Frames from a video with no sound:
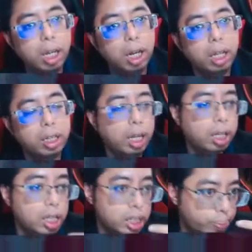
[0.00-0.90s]
and
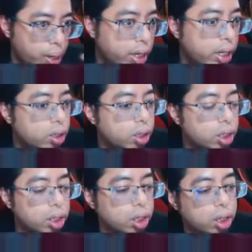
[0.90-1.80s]
they smell really good.
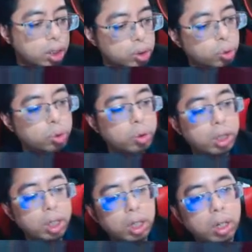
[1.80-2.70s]
So
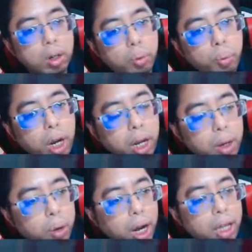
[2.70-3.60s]
why
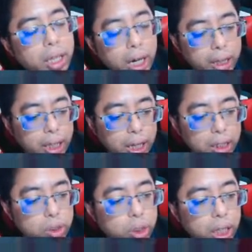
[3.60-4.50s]
are they like
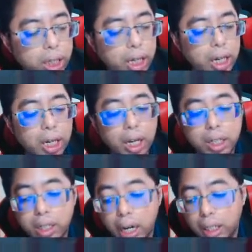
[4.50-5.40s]
that? So that they can
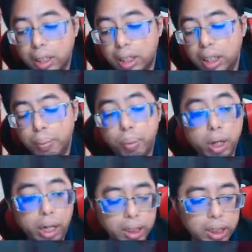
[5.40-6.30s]
attract the
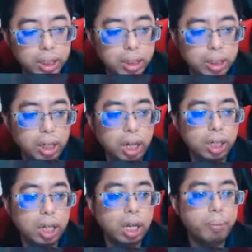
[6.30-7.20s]
pollinators.
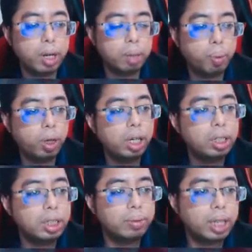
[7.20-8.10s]
Okay, because pollen
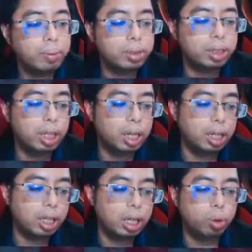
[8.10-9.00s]
sometimes
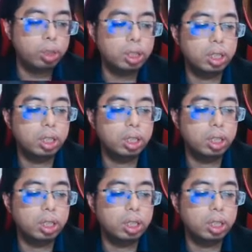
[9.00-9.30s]
they don't